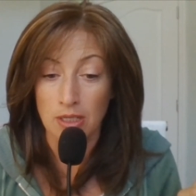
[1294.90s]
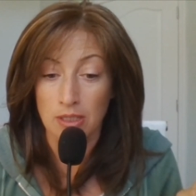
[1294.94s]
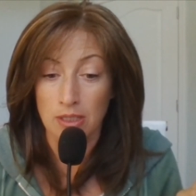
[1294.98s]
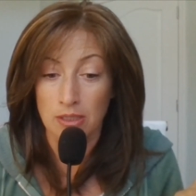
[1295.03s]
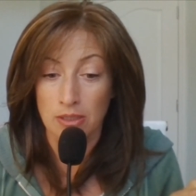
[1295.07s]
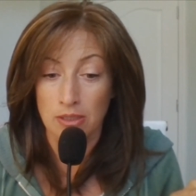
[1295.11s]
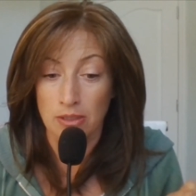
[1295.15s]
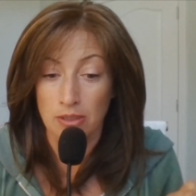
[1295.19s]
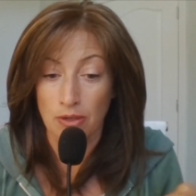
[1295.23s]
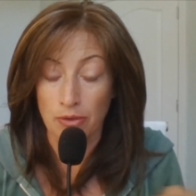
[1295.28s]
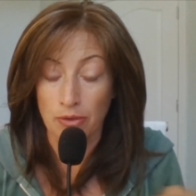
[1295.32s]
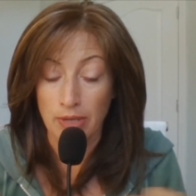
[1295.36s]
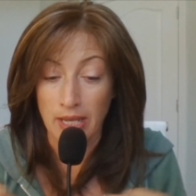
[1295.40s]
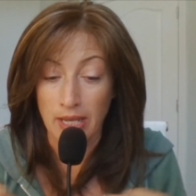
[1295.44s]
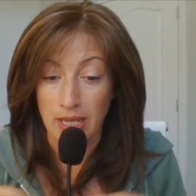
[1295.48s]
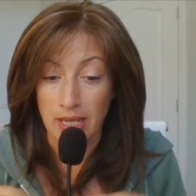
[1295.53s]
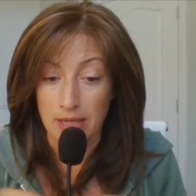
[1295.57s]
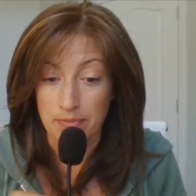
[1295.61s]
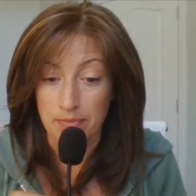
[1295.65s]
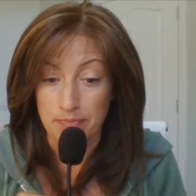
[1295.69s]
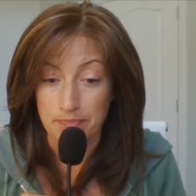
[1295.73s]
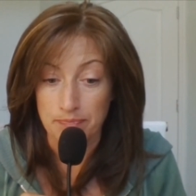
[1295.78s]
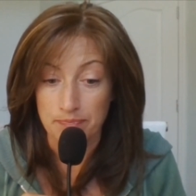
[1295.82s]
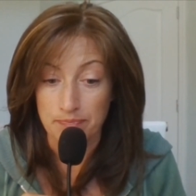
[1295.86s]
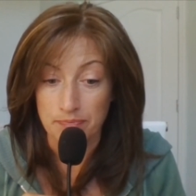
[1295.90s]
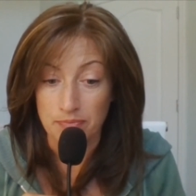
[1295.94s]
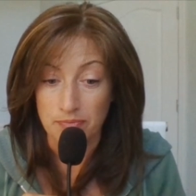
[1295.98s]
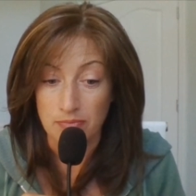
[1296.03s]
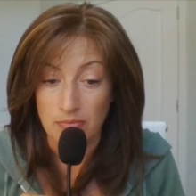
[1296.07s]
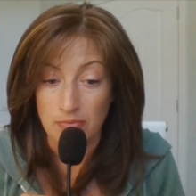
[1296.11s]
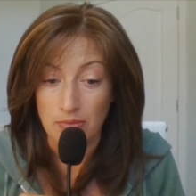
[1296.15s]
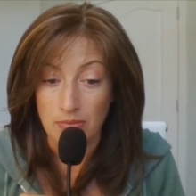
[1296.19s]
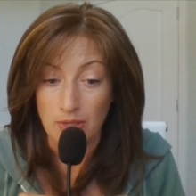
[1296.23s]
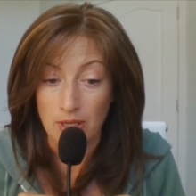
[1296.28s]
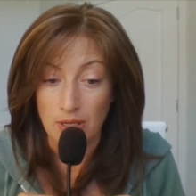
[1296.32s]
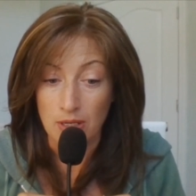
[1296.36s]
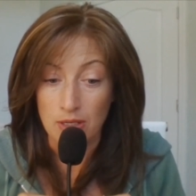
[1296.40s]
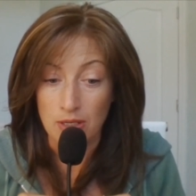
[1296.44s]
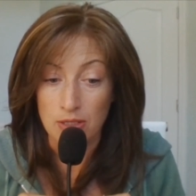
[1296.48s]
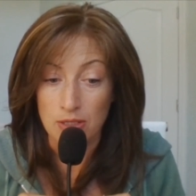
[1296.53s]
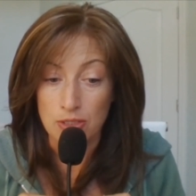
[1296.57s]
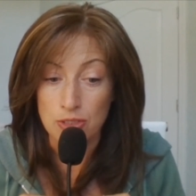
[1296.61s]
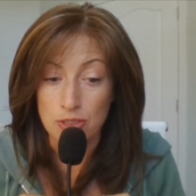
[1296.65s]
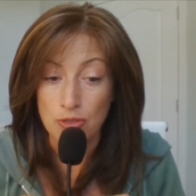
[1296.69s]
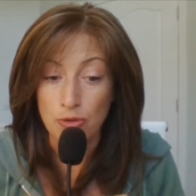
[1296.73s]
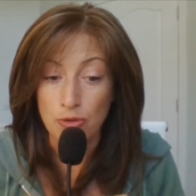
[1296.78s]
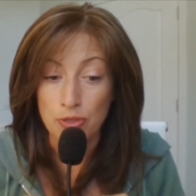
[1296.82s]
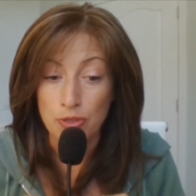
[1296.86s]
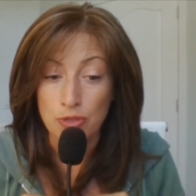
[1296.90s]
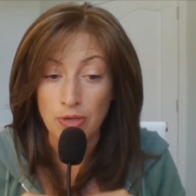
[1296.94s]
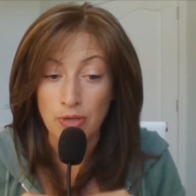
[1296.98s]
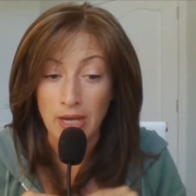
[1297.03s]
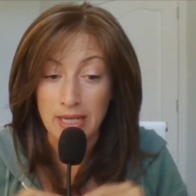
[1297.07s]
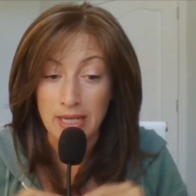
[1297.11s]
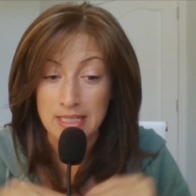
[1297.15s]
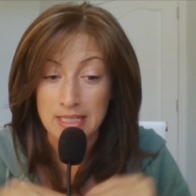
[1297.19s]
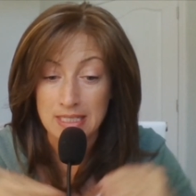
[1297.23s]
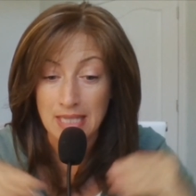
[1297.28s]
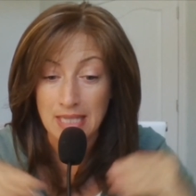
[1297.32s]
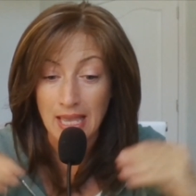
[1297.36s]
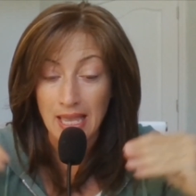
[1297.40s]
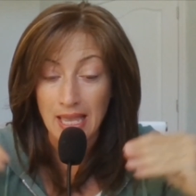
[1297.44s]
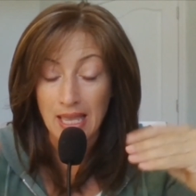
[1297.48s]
Okay, so you guys,